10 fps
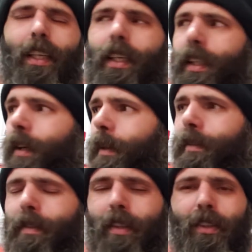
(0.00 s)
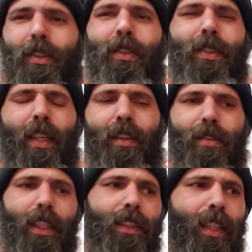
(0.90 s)
I can't remember if they're 2-ton,
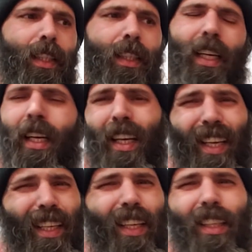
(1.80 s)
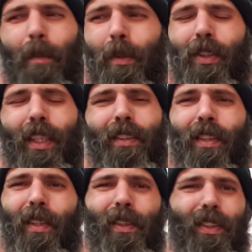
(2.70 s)
3-ton. I got a couple sets
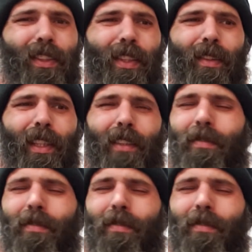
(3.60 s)
of those because they were like